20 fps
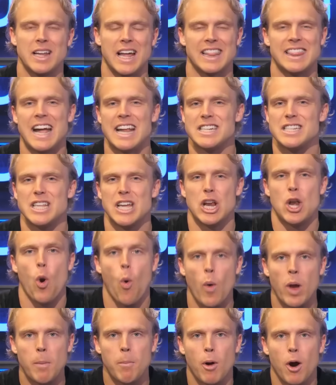like, that's the
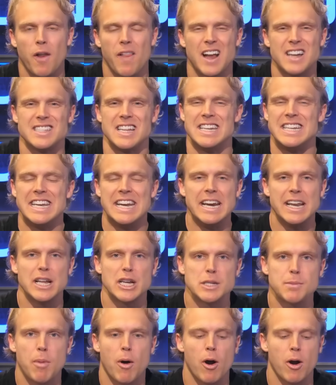annoying part. That's the
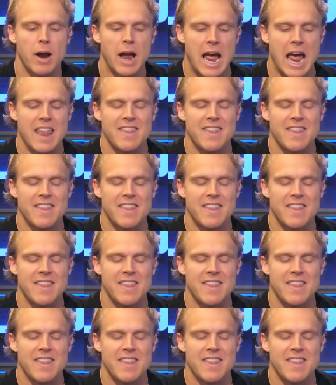tedious part.